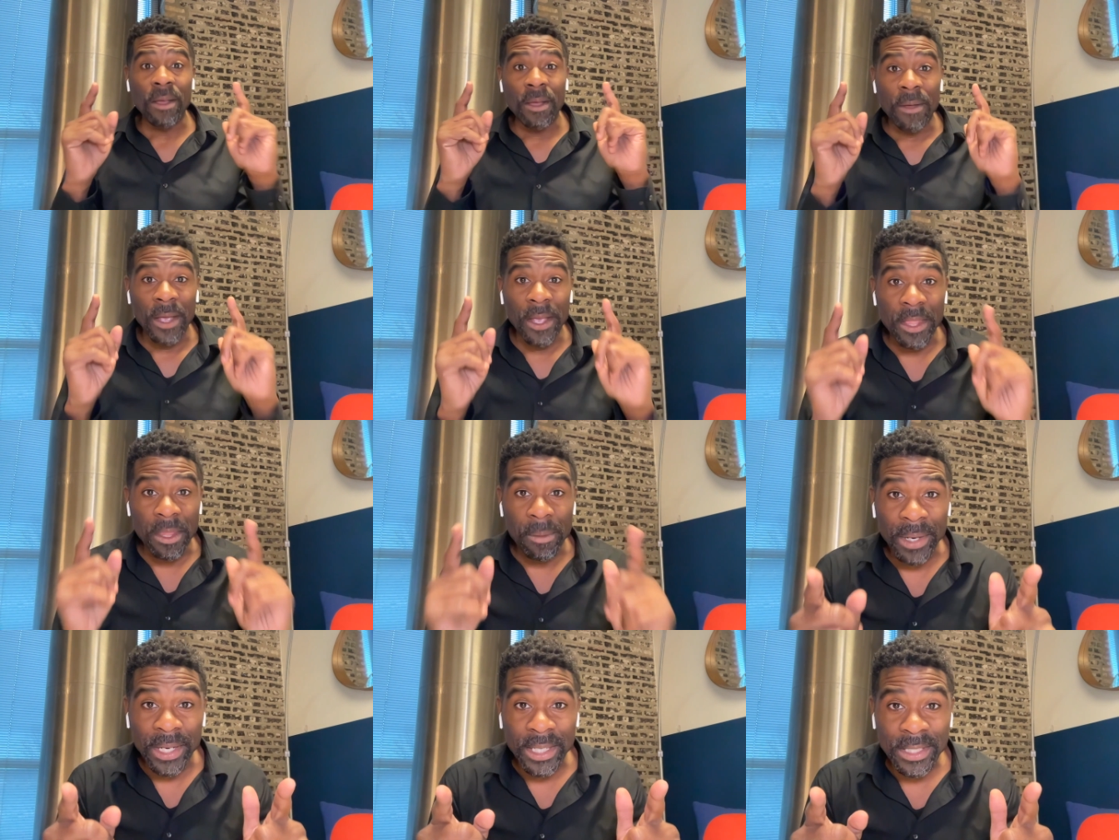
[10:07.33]
In the
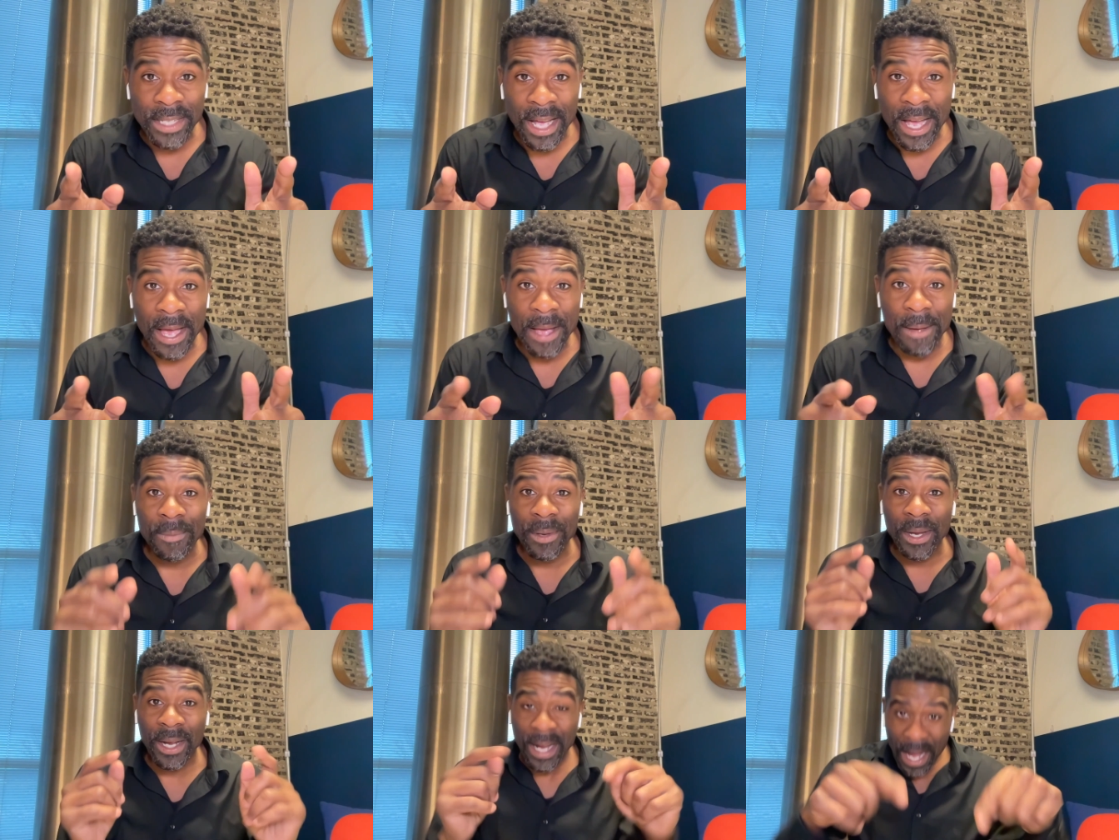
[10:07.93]
meantime,
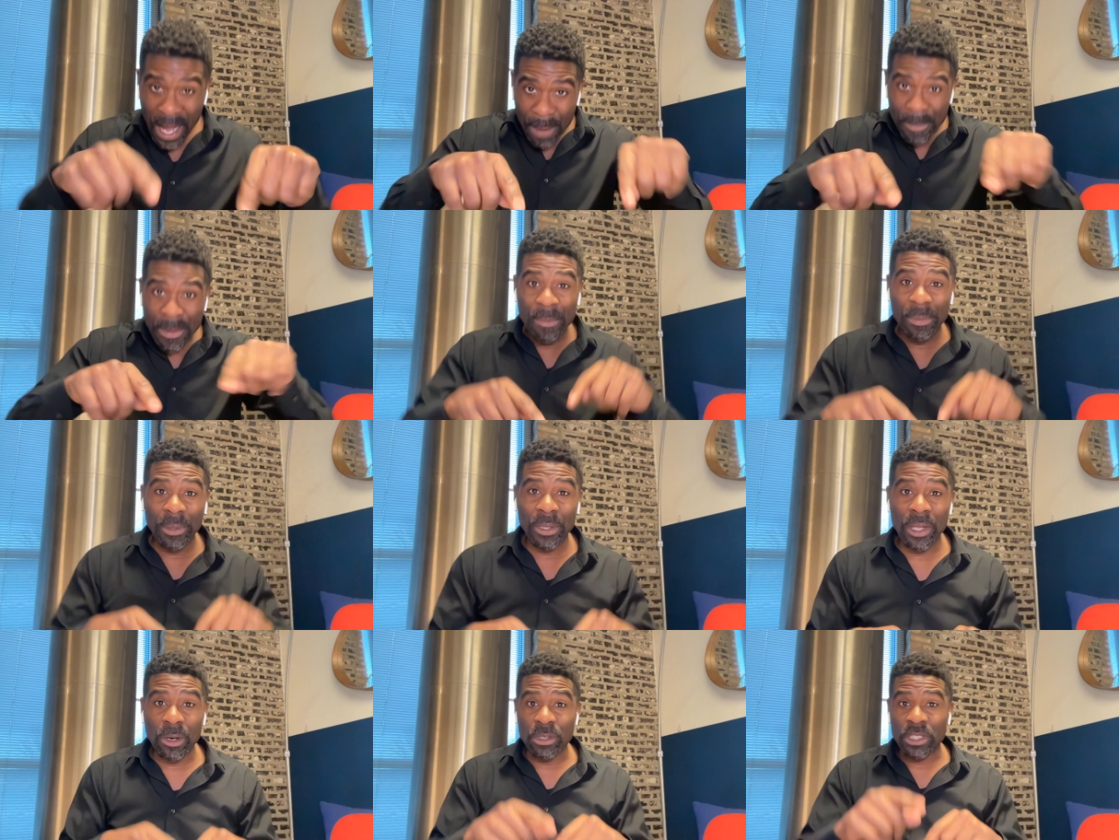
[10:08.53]
comment
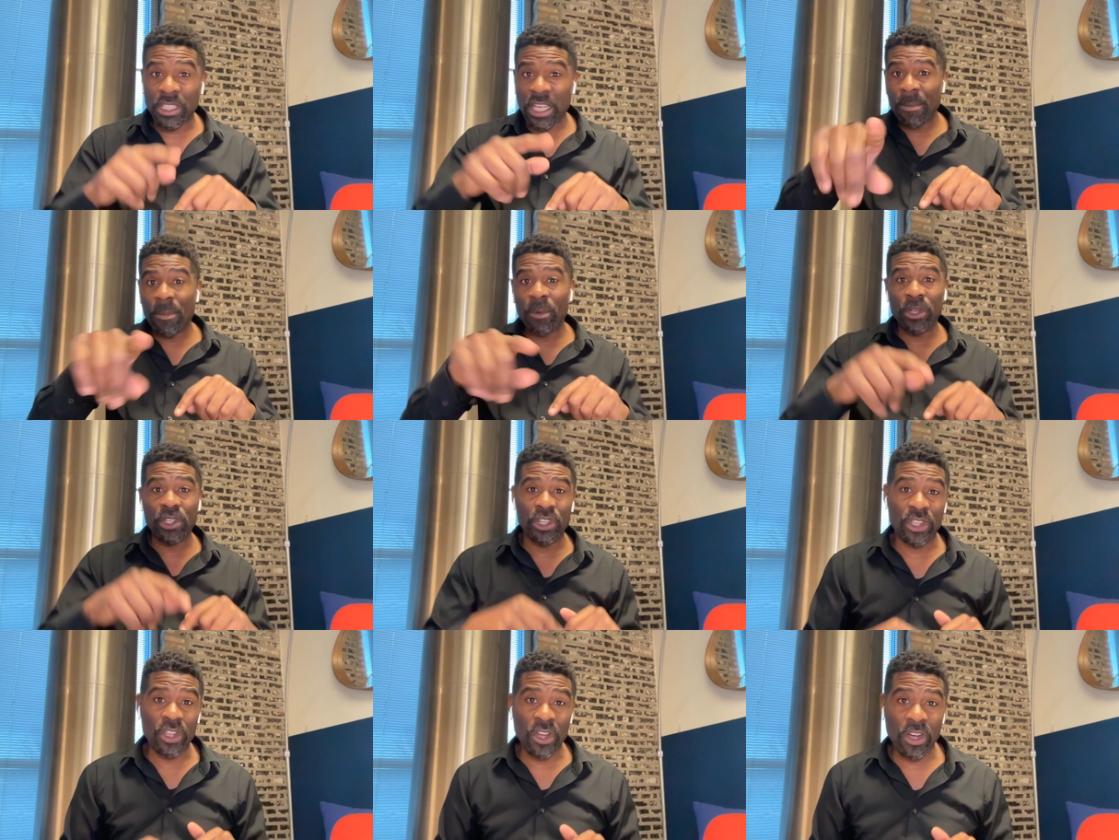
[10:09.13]
below. Tell me what
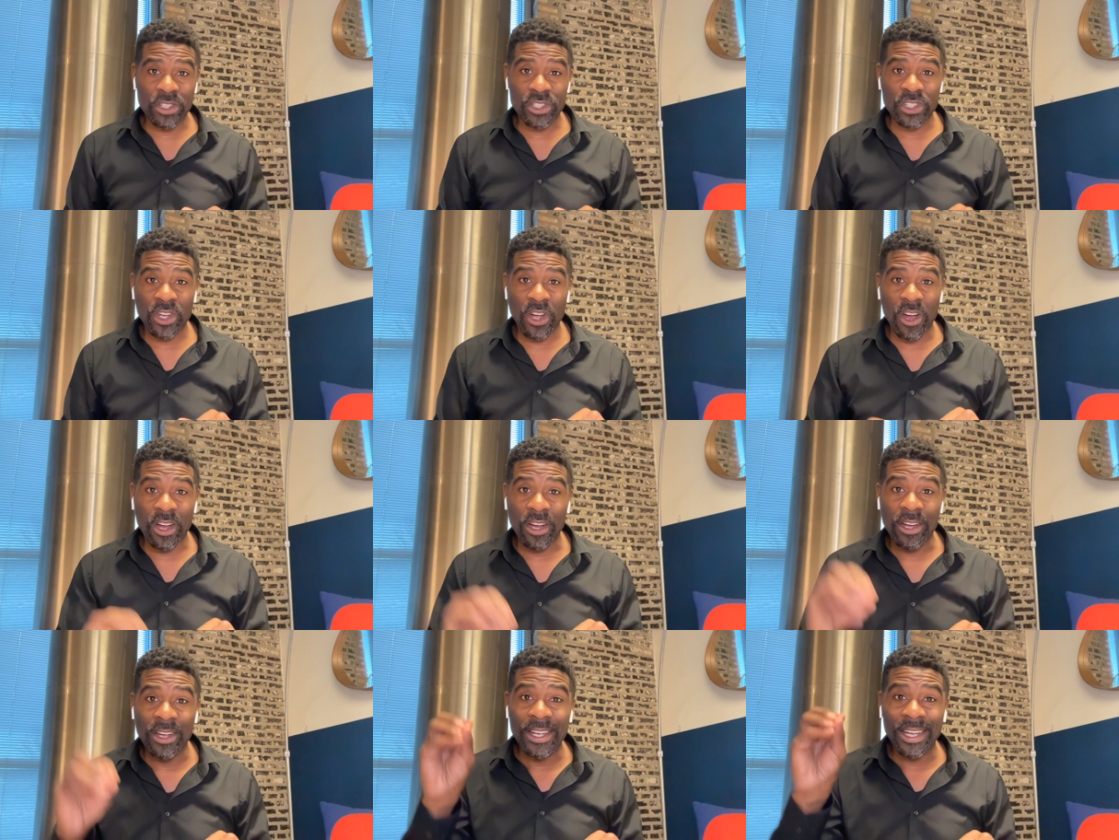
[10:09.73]
your thoughts are.
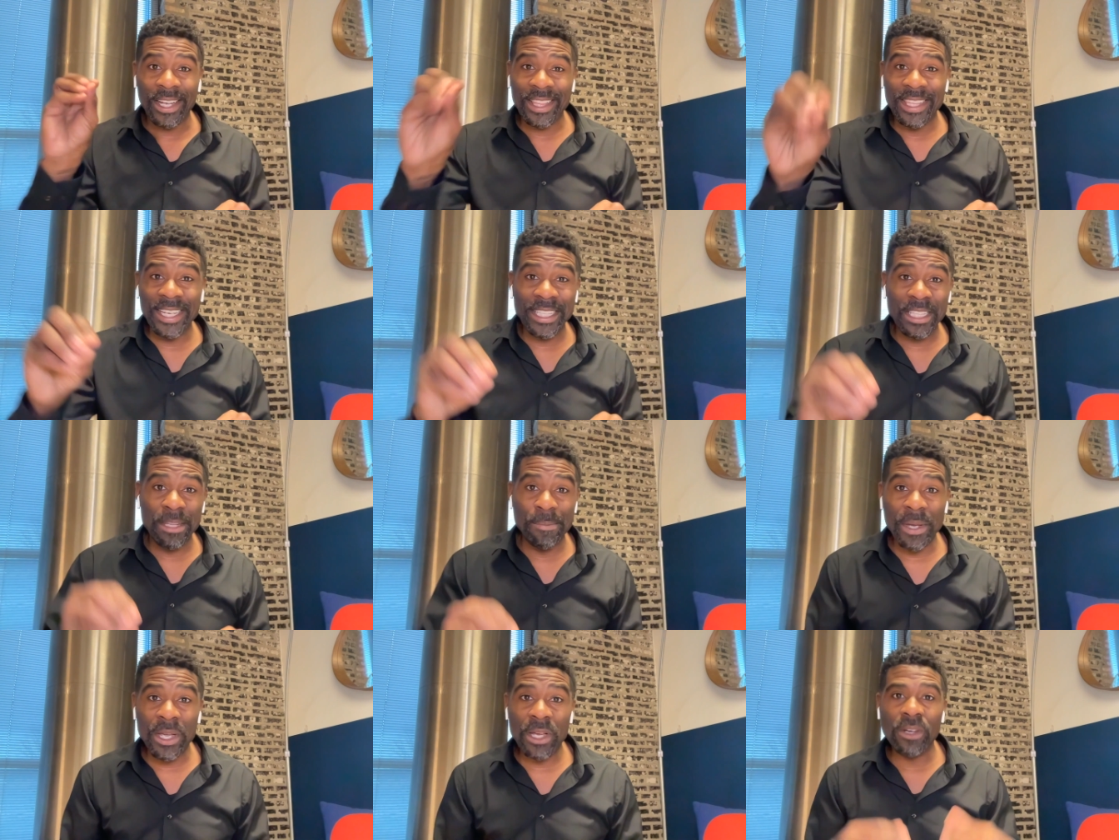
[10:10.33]
Click the
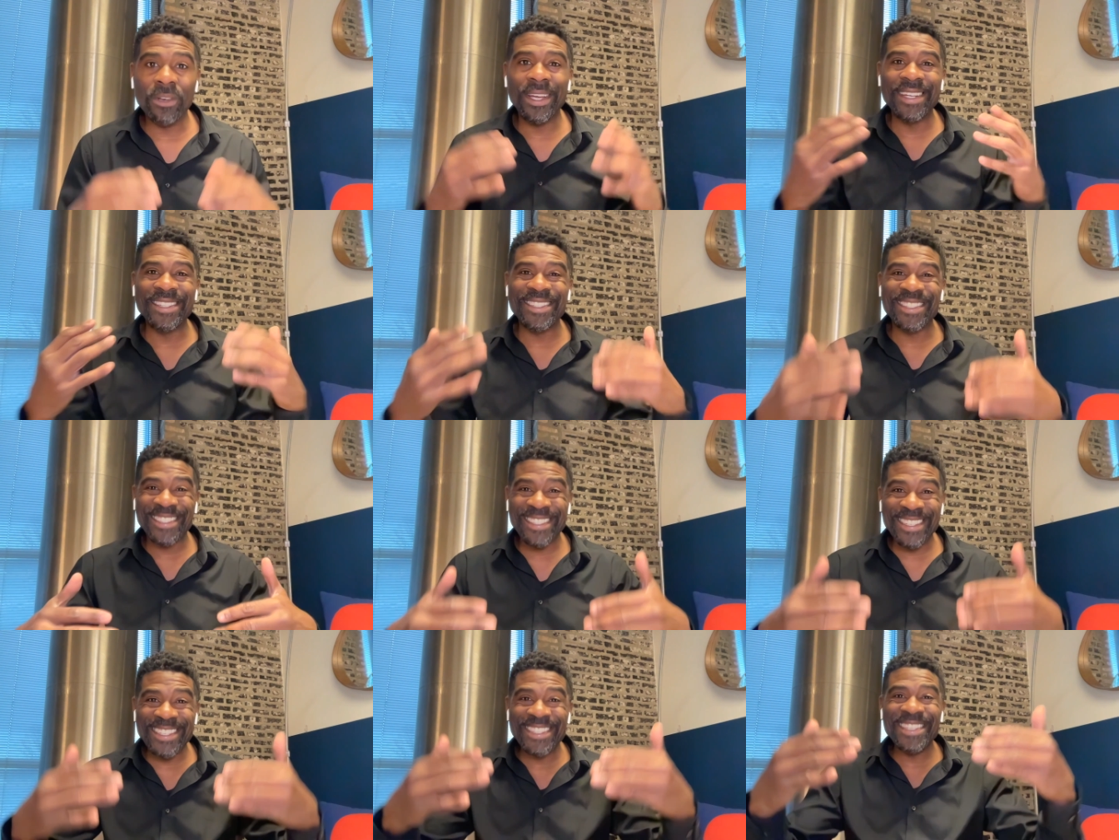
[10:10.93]
bell and
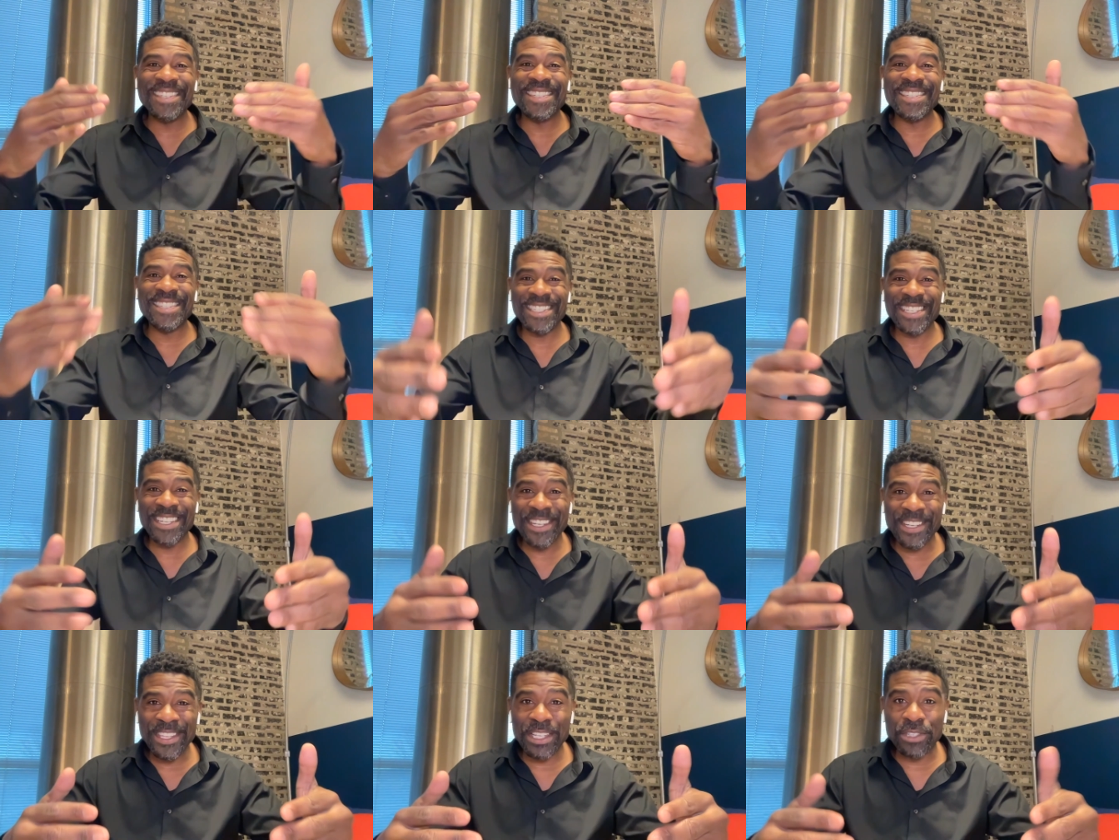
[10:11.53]
send and
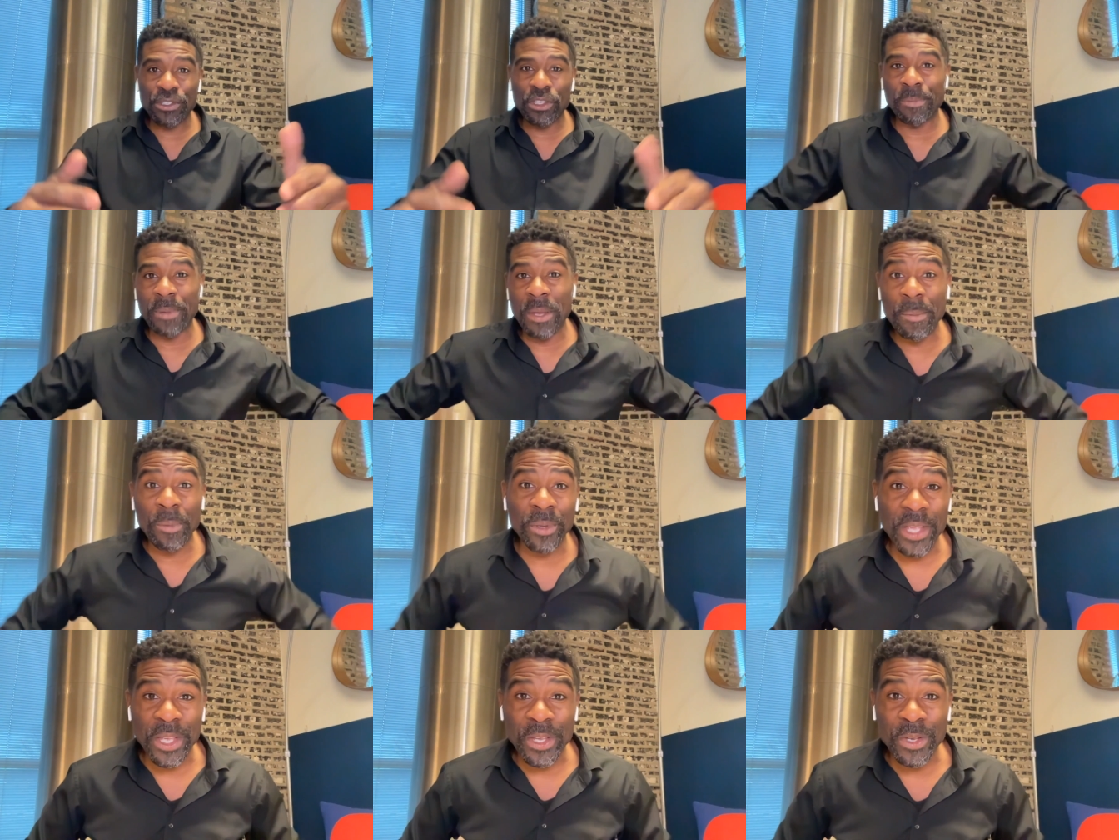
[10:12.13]
share this with people
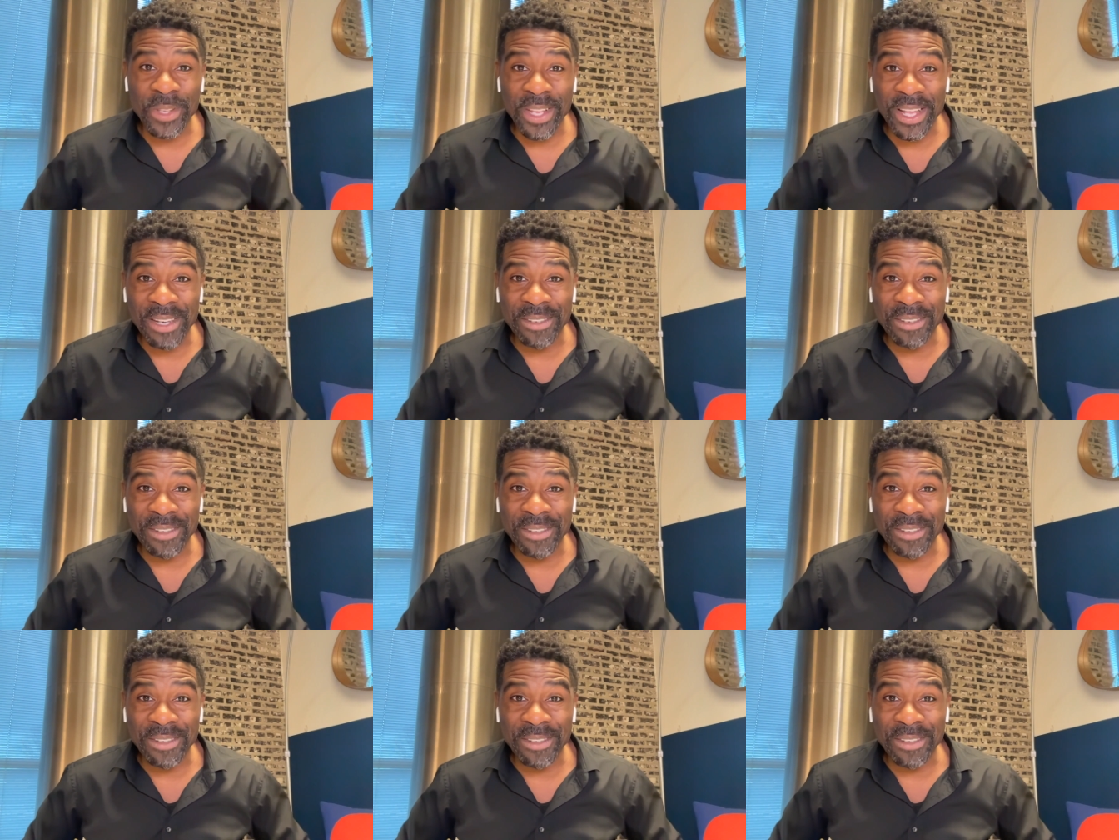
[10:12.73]
that you love.